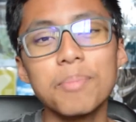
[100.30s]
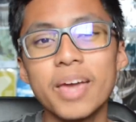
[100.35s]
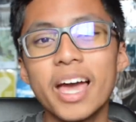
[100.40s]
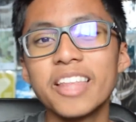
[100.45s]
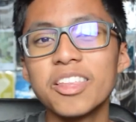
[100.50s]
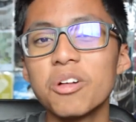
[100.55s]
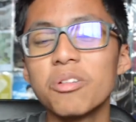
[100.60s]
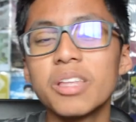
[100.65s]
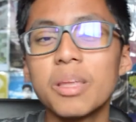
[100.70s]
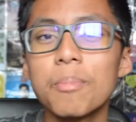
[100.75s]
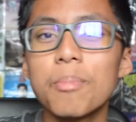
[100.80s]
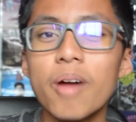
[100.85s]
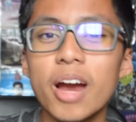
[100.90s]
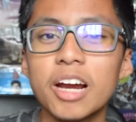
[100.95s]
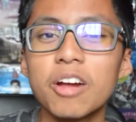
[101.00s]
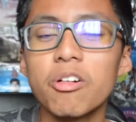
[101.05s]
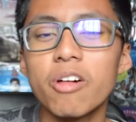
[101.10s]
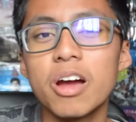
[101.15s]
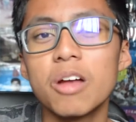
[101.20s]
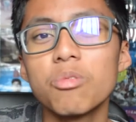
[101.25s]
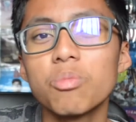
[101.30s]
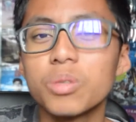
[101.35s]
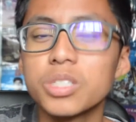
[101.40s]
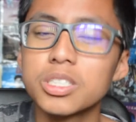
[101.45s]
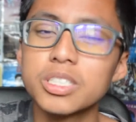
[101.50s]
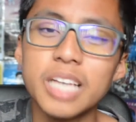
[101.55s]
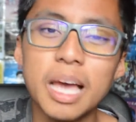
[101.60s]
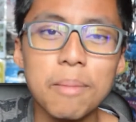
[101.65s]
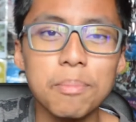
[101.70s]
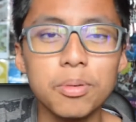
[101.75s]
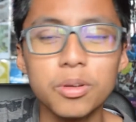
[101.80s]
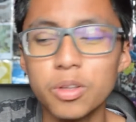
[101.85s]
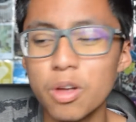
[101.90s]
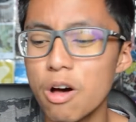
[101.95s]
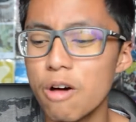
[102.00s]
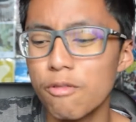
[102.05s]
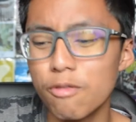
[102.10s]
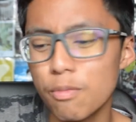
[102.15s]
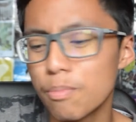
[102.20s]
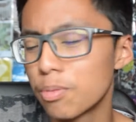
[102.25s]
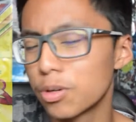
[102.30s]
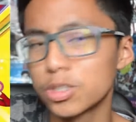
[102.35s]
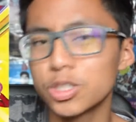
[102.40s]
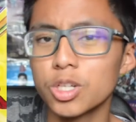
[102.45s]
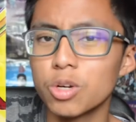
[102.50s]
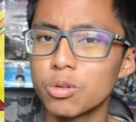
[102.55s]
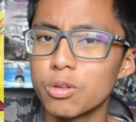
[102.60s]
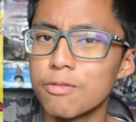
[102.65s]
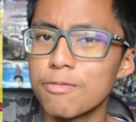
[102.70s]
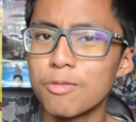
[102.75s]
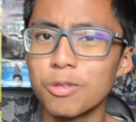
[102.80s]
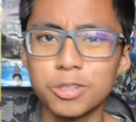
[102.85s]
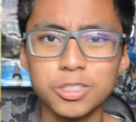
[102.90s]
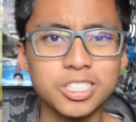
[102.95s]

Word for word: piano in the background was sampled off of Persona four